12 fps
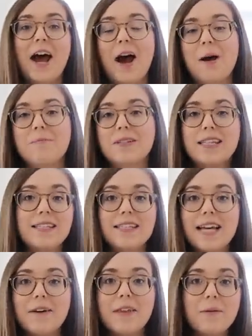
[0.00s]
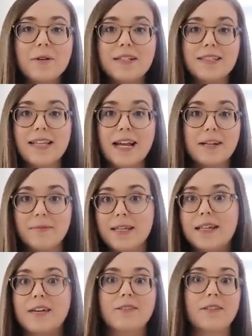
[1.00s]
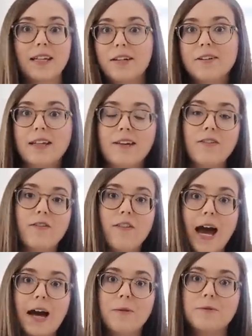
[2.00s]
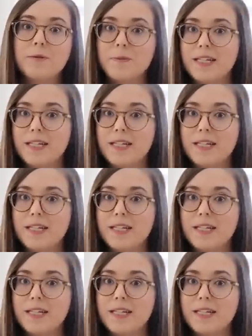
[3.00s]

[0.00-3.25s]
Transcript: But this is how they were designed to be. They're literally found